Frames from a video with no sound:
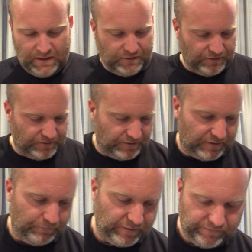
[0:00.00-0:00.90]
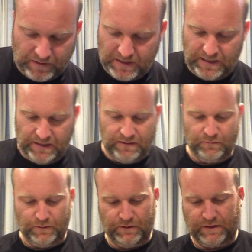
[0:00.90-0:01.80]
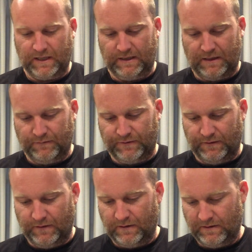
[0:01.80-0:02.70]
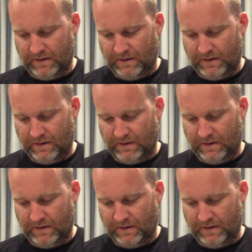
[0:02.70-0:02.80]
just the simplified, we'll just get down to the